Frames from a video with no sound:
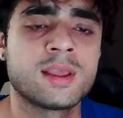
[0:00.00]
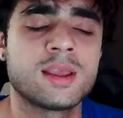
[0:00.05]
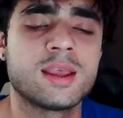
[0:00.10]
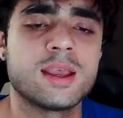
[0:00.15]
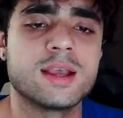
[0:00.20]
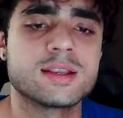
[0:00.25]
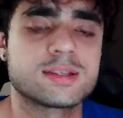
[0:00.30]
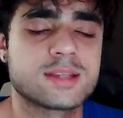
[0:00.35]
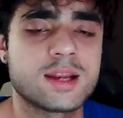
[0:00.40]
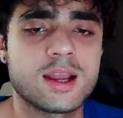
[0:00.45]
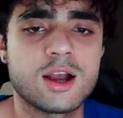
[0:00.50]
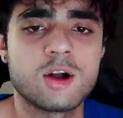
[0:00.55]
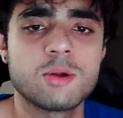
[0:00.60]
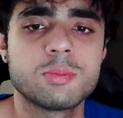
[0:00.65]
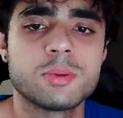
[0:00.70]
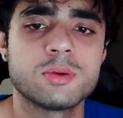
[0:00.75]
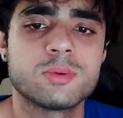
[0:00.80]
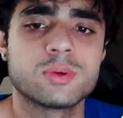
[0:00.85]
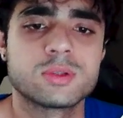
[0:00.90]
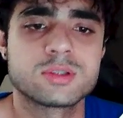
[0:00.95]
It's gonna
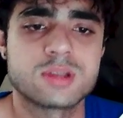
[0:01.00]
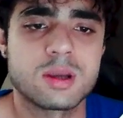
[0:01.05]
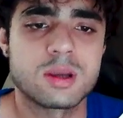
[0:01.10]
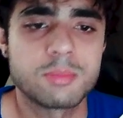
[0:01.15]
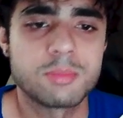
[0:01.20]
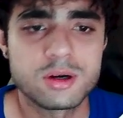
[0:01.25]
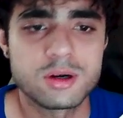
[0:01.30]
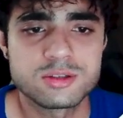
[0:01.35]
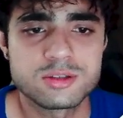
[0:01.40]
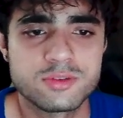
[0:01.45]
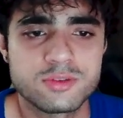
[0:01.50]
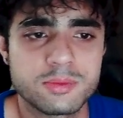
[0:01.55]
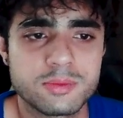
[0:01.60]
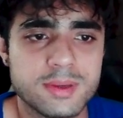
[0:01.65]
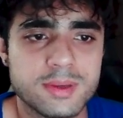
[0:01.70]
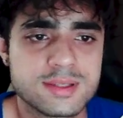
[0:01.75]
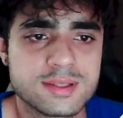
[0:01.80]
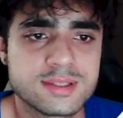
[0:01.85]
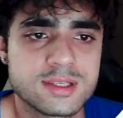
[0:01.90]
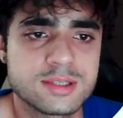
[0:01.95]
help you with some parts of your
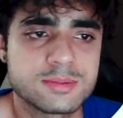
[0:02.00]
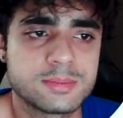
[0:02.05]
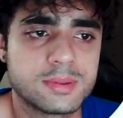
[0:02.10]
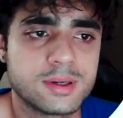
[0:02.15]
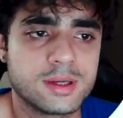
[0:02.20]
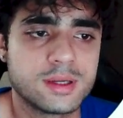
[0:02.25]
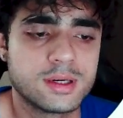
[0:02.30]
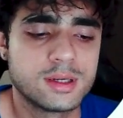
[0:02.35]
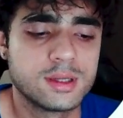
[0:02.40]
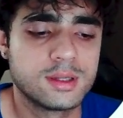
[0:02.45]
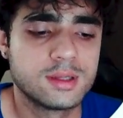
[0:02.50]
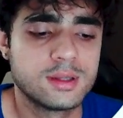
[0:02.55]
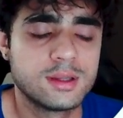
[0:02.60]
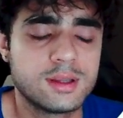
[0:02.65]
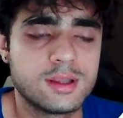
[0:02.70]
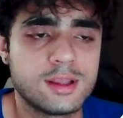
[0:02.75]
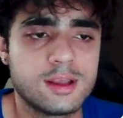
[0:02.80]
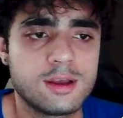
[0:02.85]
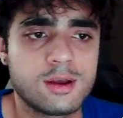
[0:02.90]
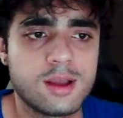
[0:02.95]
business, but
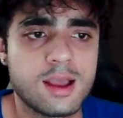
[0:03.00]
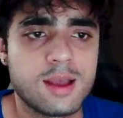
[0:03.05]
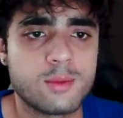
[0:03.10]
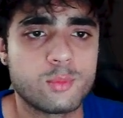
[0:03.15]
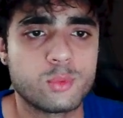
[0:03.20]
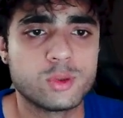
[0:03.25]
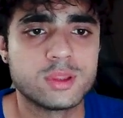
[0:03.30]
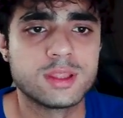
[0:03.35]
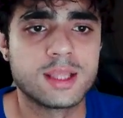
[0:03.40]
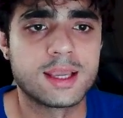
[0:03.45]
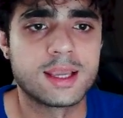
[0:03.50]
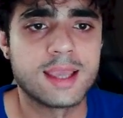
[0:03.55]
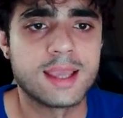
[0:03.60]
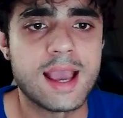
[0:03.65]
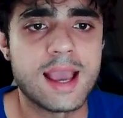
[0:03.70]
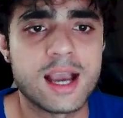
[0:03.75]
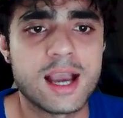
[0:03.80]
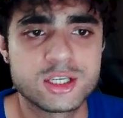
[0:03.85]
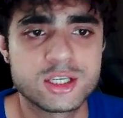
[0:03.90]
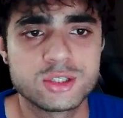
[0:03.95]
with like
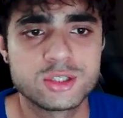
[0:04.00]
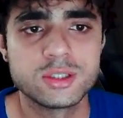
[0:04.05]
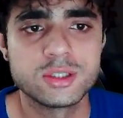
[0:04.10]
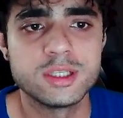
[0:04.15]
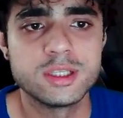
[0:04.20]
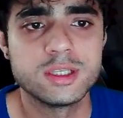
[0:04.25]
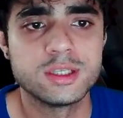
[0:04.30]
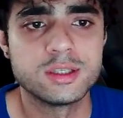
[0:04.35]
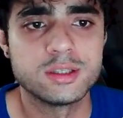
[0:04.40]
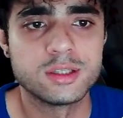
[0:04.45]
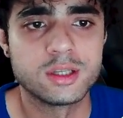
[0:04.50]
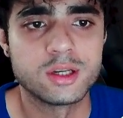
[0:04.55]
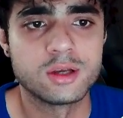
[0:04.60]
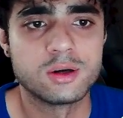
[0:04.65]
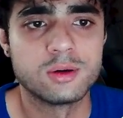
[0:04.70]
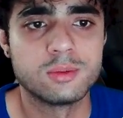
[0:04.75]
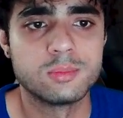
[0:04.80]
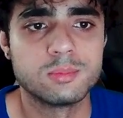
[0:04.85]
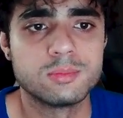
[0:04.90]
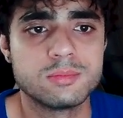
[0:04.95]
actually
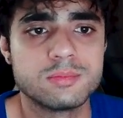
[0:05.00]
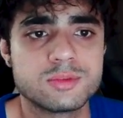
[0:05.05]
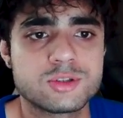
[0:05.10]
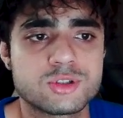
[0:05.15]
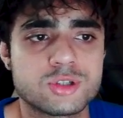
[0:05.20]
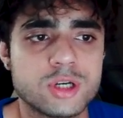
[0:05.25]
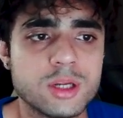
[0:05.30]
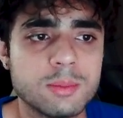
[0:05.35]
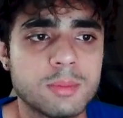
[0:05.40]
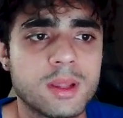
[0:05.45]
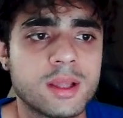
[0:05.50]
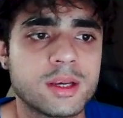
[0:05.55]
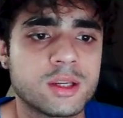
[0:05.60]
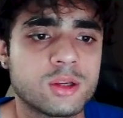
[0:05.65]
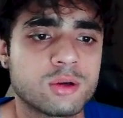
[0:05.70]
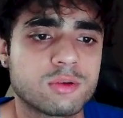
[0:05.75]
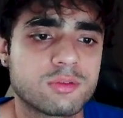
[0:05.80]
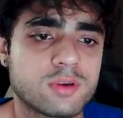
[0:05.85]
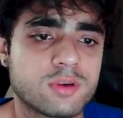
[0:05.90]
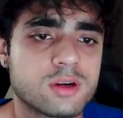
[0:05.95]
streamlining
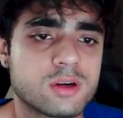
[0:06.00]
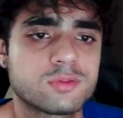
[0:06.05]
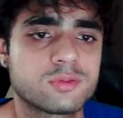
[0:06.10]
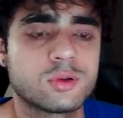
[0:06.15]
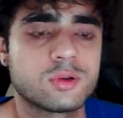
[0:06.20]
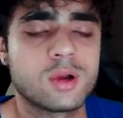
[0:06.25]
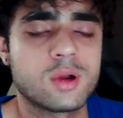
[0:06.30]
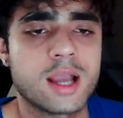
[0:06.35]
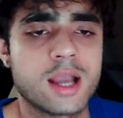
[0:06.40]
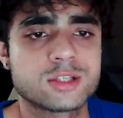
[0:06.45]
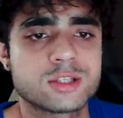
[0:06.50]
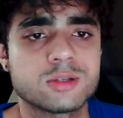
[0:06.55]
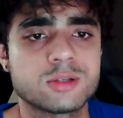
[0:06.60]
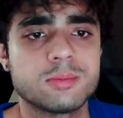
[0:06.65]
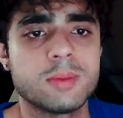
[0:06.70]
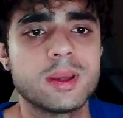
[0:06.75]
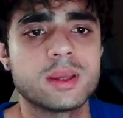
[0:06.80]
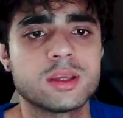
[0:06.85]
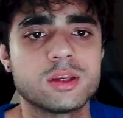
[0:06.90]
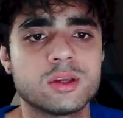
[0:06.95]
your workflow, actually
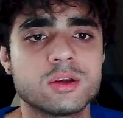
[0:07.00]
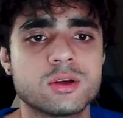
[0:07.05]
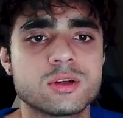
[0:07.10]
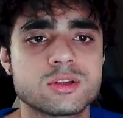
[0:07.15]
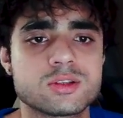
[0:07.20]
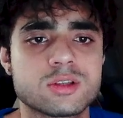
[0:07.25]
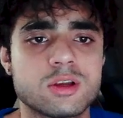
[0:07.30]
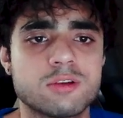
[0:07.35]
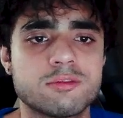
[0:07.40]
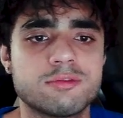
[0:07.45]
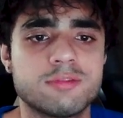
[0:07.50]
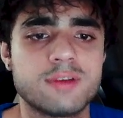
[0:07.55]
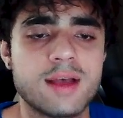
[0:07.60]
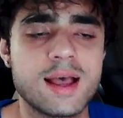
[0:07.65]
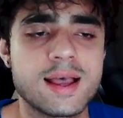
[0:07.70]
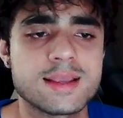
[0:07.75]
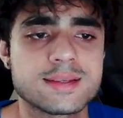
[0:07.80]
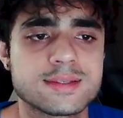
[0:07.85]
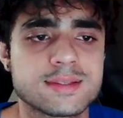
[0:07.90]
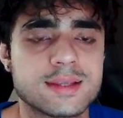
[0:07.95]
making your stuff
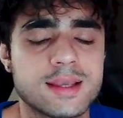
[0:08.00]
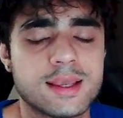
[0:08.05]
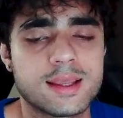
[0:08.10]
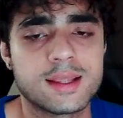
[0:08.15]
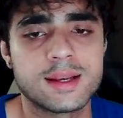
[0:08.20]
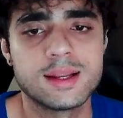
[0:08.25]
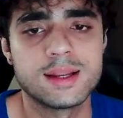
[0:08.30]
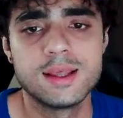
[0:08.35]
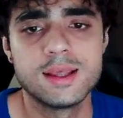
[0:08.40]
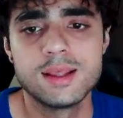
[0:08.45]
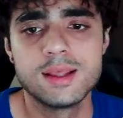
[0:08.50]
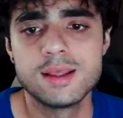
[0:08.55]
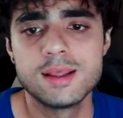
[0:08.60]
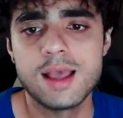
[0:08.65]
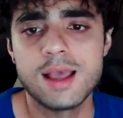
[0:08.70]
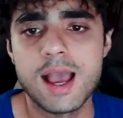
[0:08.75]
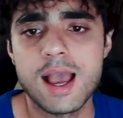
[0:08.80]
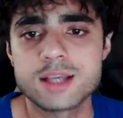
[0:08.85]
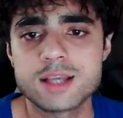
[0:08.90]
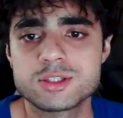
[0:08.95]
fast and
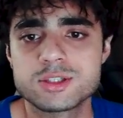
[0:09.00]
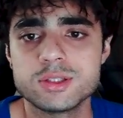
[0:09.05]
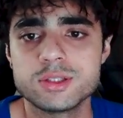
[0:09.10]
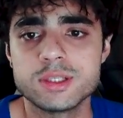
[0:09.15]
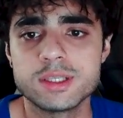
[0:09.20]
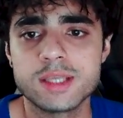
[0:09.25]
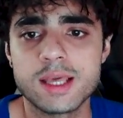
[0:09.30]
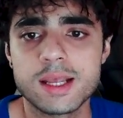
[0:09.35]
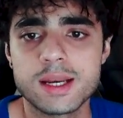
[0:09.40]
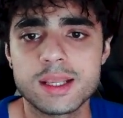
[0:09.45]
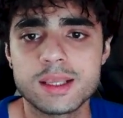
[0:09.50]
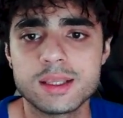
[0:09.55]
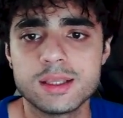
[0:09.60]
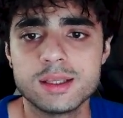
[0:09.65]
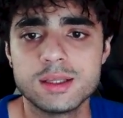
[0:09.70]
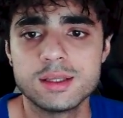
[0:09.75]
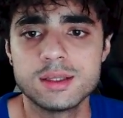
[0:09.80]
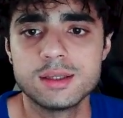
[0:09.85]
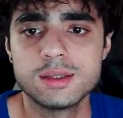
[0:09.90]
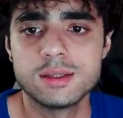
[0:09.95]
actually getting
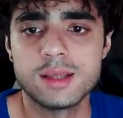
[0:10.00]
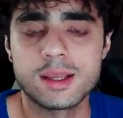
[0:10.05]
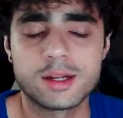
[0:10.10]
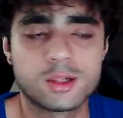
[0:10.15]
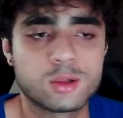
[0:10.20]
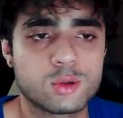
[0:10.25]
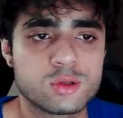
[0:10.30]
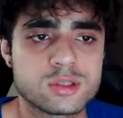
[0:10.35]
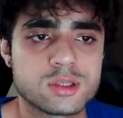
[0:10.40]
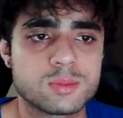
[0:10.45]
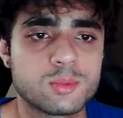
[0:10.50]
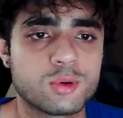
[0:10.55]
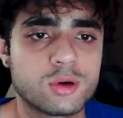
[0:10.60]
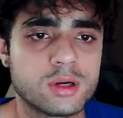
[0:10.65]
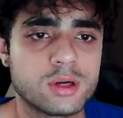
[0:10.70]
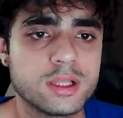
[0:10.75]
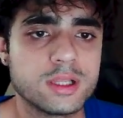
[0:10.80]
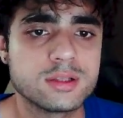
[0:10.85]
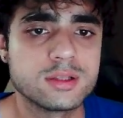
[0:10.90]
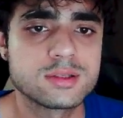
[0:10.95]
and closing more
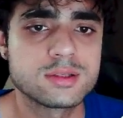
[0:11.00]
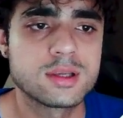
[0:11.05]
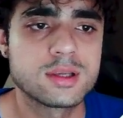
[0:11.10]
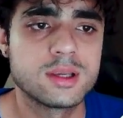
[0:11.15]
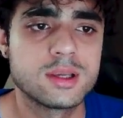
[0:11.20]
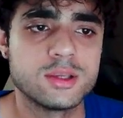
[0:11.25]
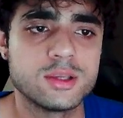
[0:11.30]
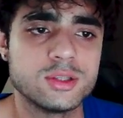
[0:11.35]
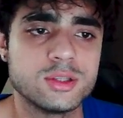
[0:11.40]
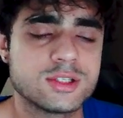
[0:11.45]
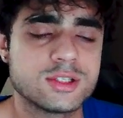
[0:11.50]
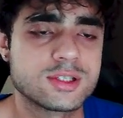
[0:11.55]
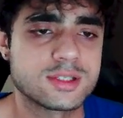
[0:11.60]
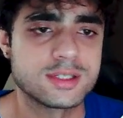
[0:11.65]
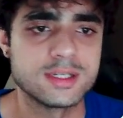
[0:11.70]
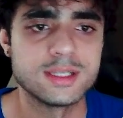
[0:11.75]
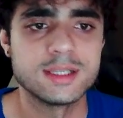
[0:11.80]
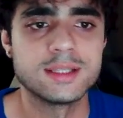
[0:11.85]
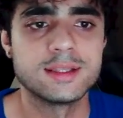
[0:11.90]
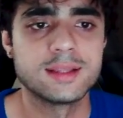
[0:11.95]
deals, you just
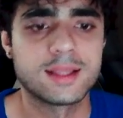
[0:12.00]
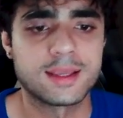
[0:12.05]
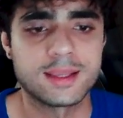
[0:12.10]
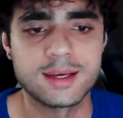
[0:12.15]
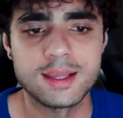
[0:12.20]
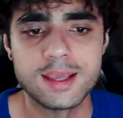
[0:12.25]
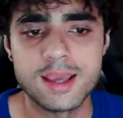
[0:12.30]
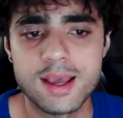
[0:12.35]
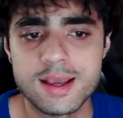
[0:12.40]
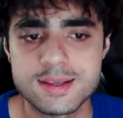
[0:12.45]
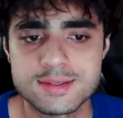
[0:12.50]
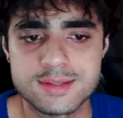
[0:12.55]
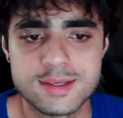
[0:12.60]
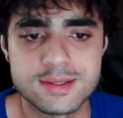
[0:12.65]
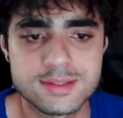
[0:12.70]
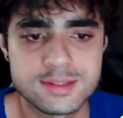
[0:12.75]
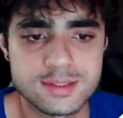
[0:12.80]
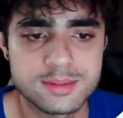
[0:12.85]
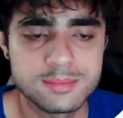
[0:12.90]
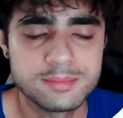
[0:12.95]
need like an AI
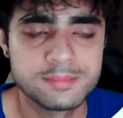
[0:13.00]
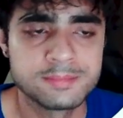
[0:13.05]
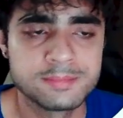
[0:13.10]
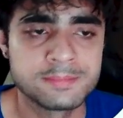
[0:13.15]
system.